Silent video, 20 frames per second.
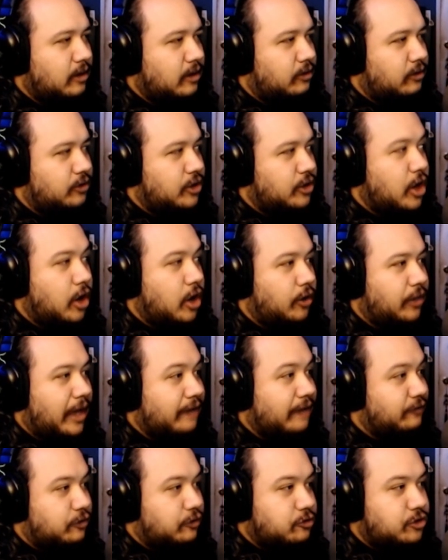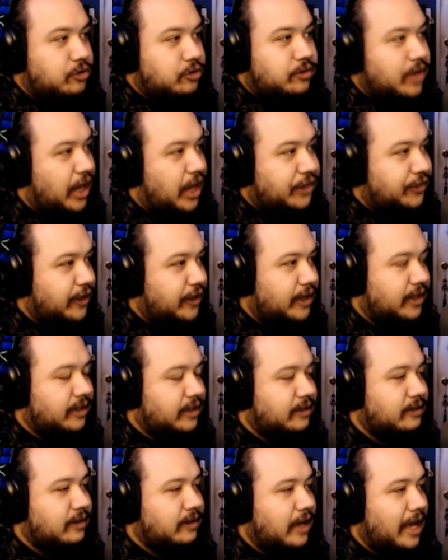know that if you do
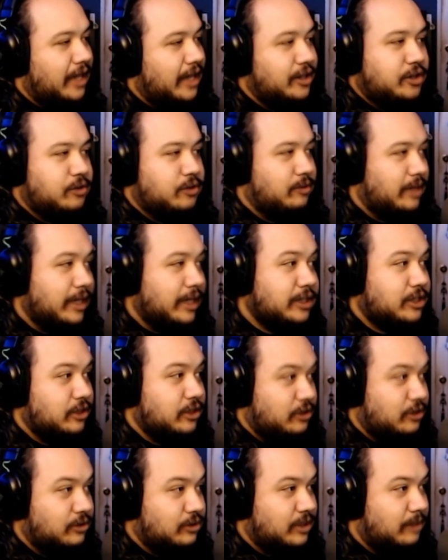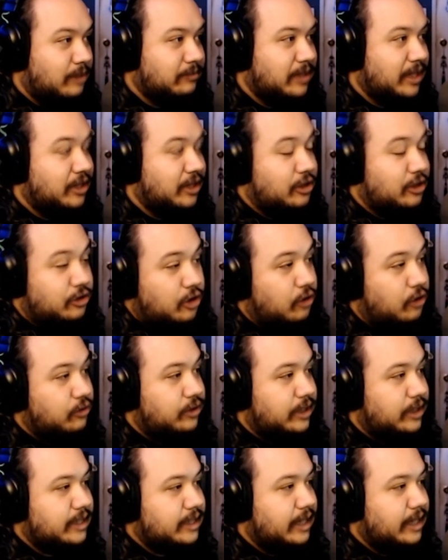nothing and you need to do something and you know you
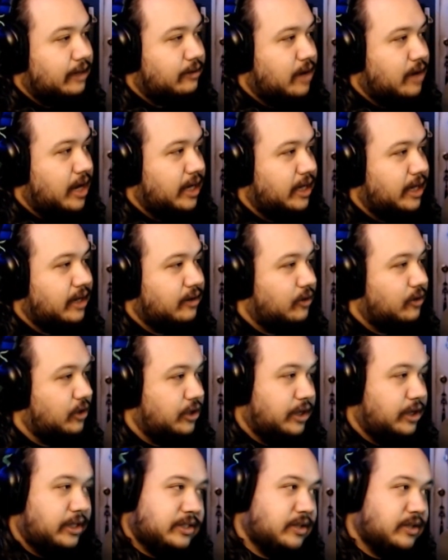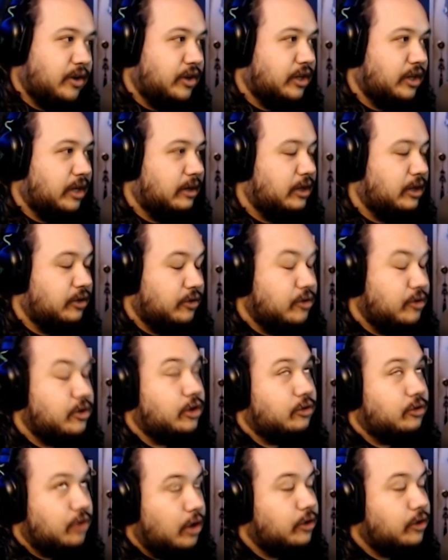need to get ready or you need to know you need, you, need,
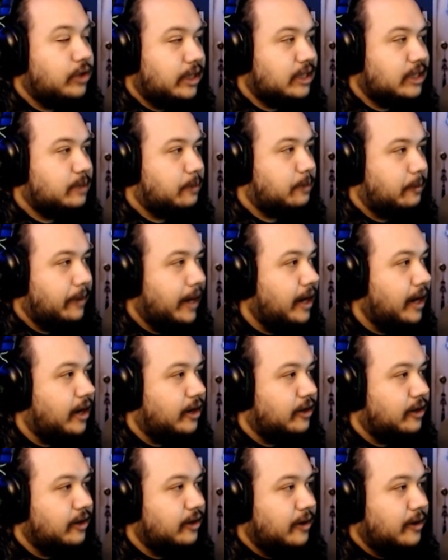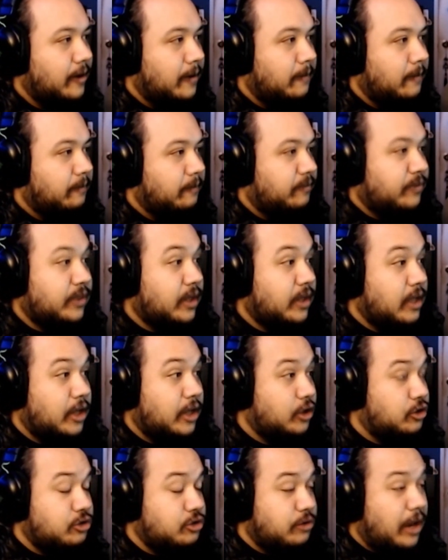you know you need to prepare
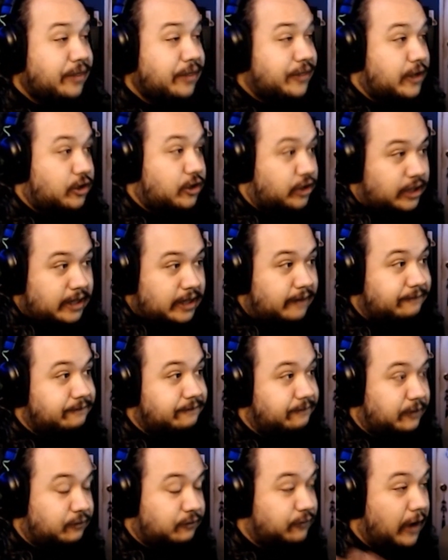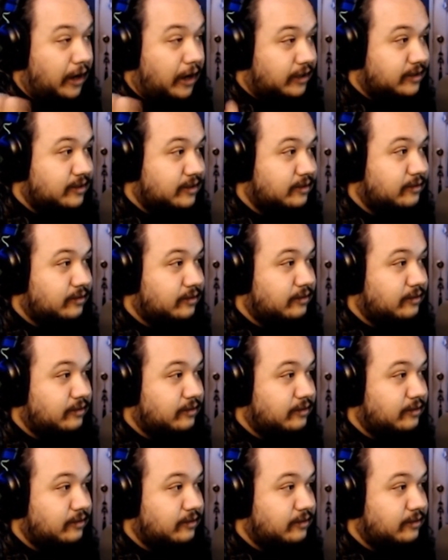and you do nothing you're gonna get you're fucked